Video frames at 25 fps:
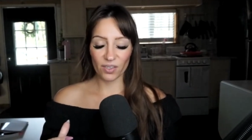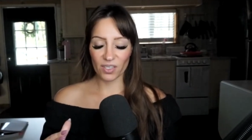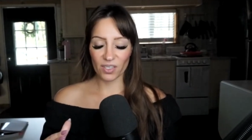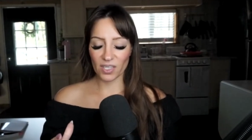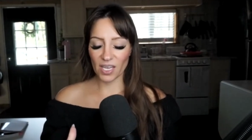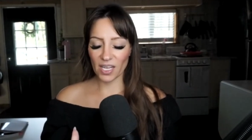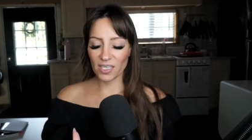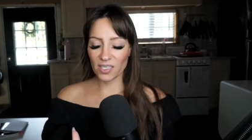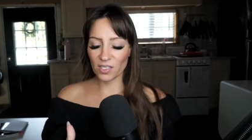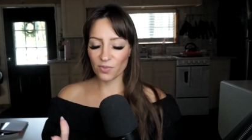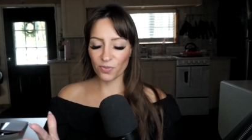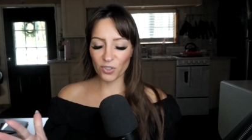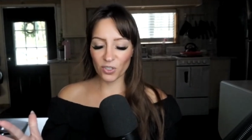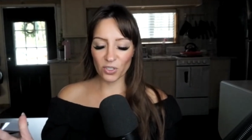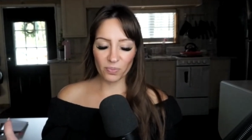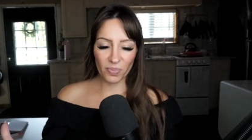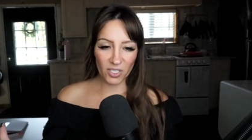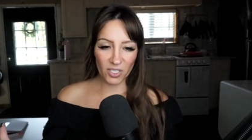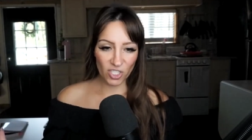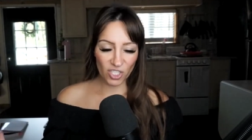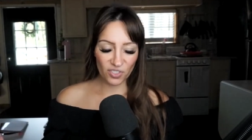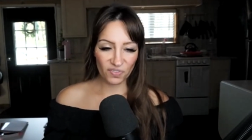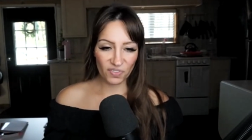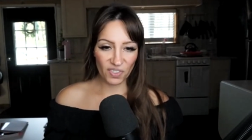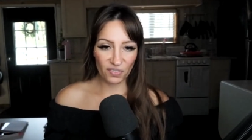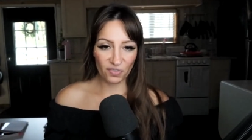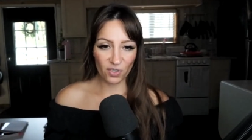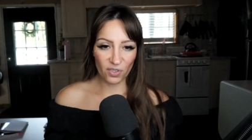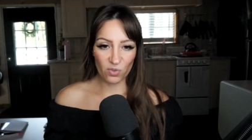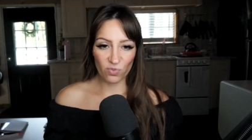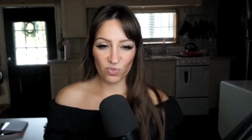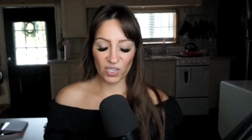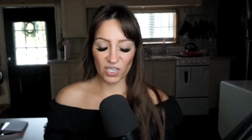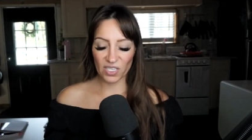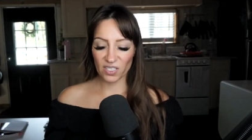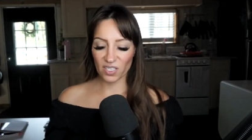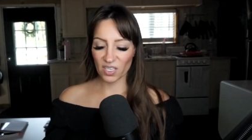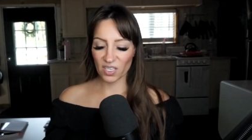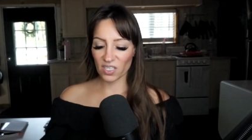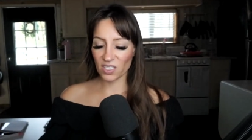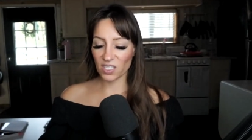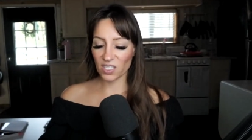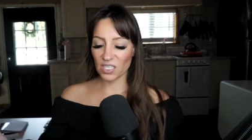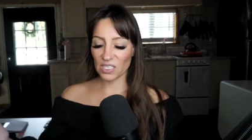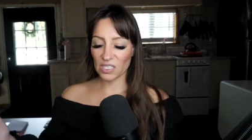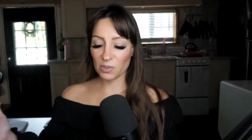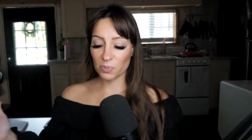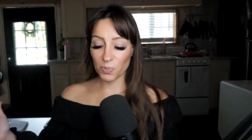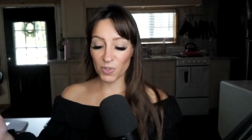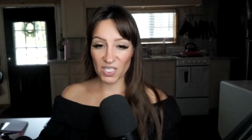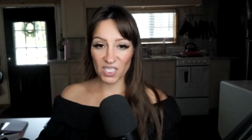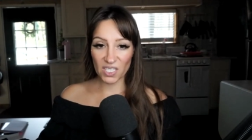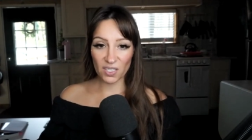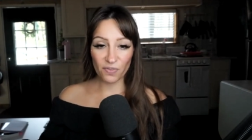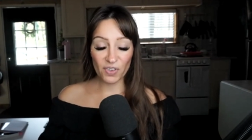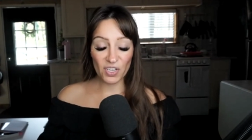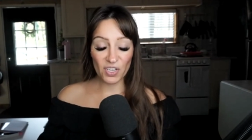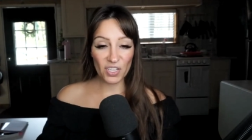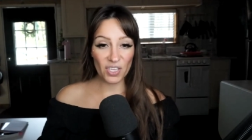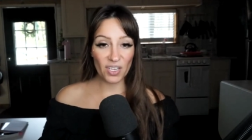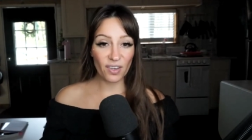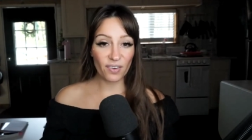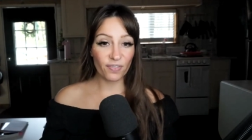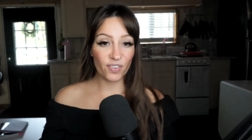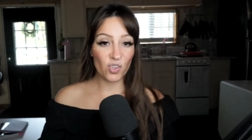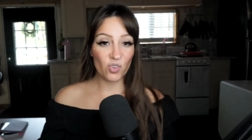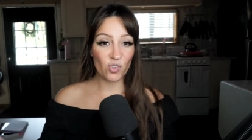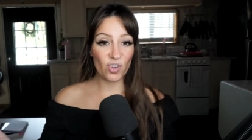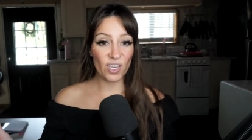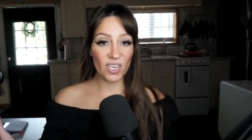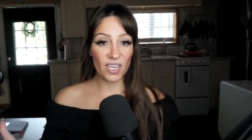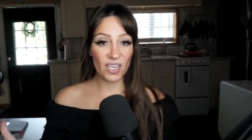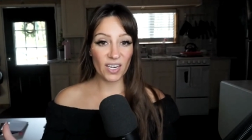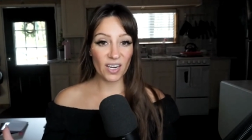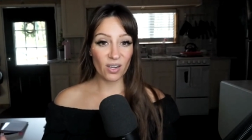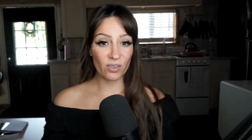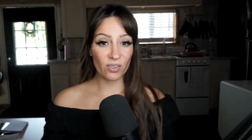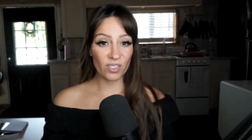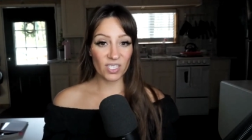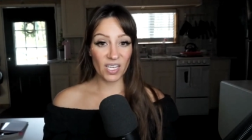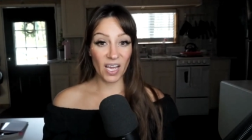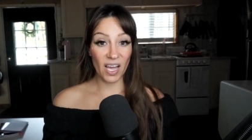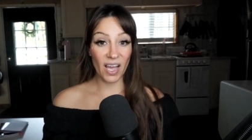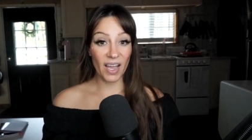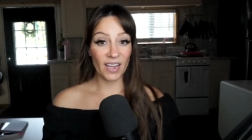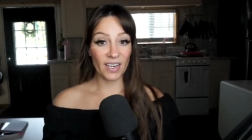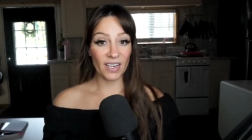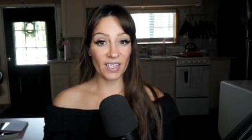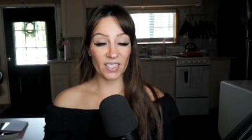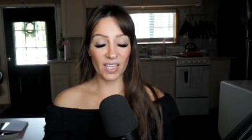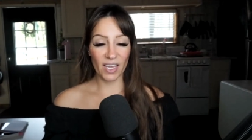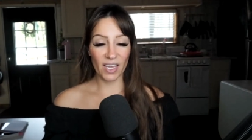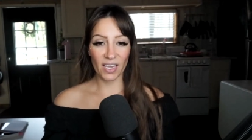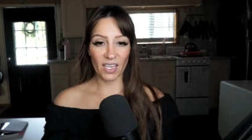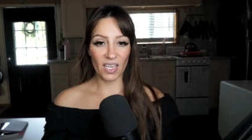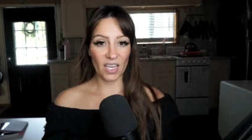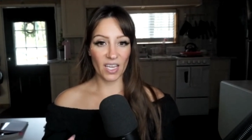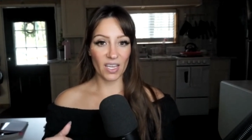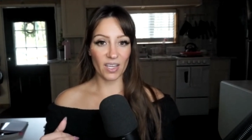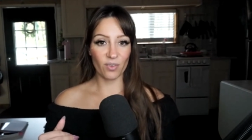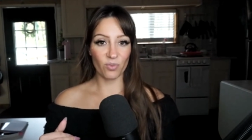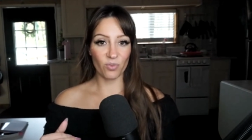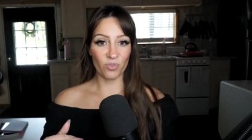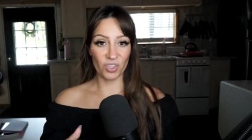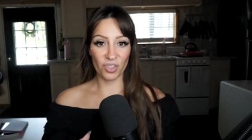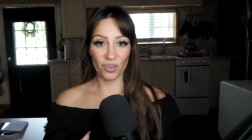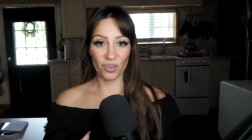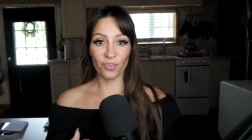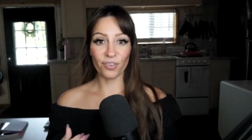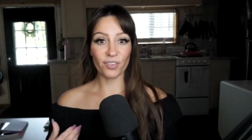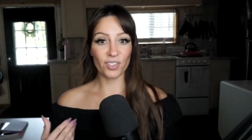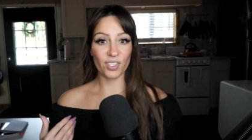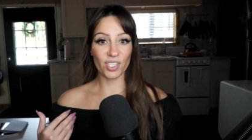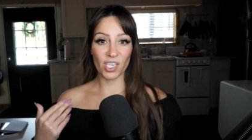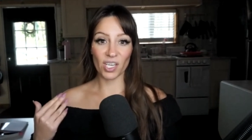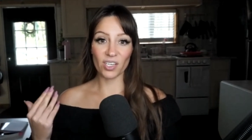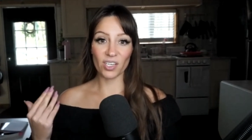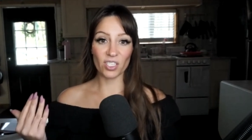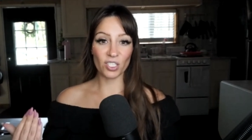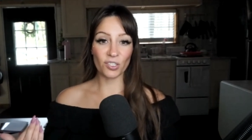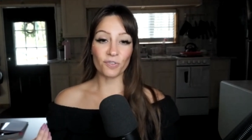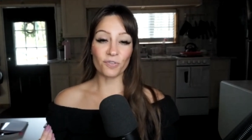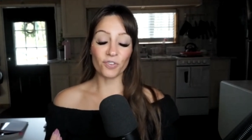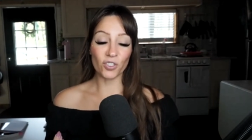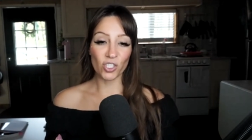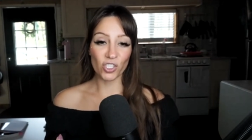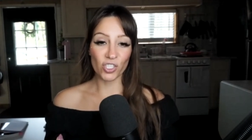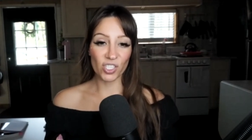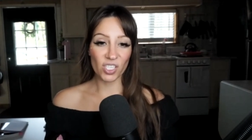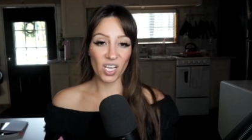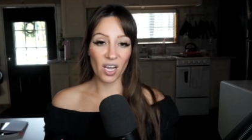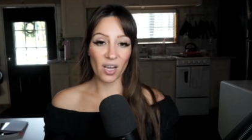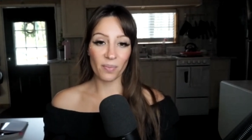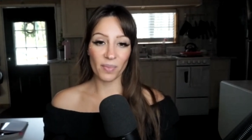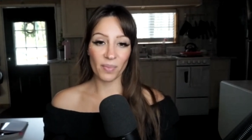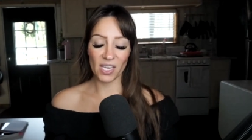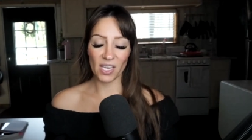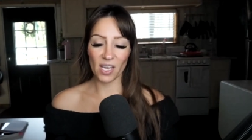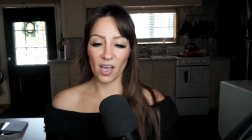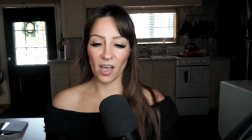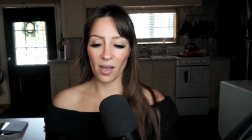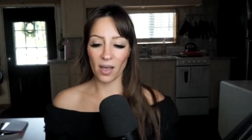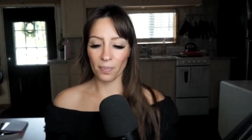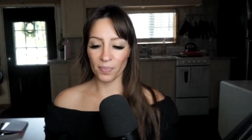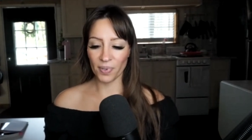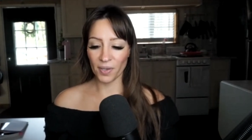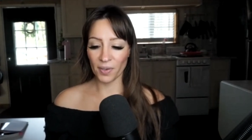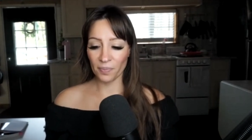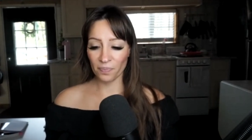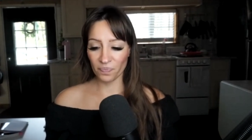That's for a bunch of different reasons. Specifically, if you can get outside, like when the sun is first coming up,